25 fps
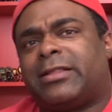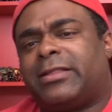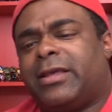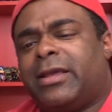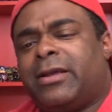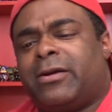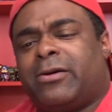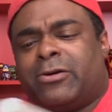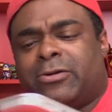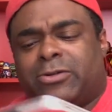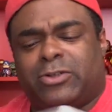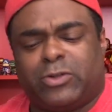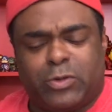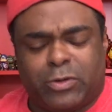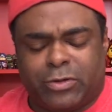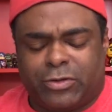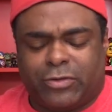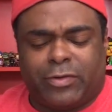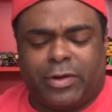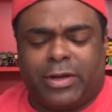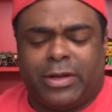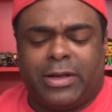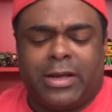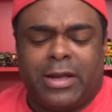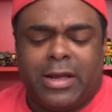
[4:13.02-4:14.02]
I think, or two or
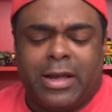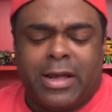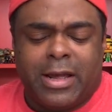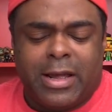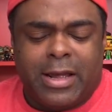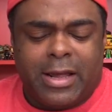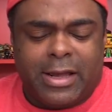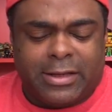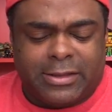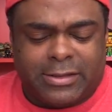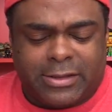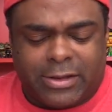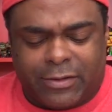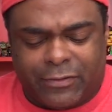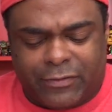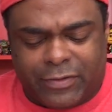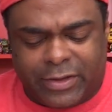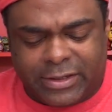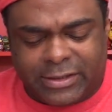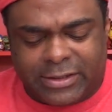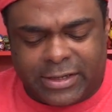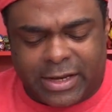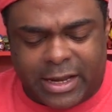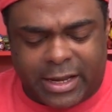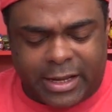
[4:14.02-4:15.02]
three. So
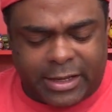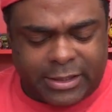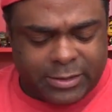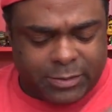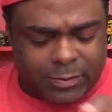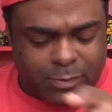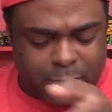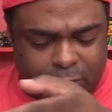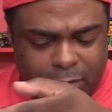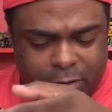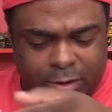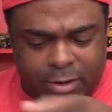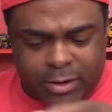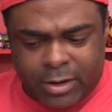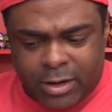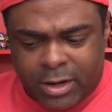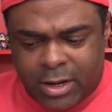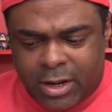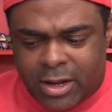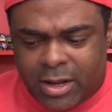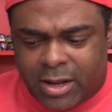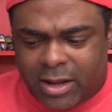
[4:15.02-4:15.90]
this has more.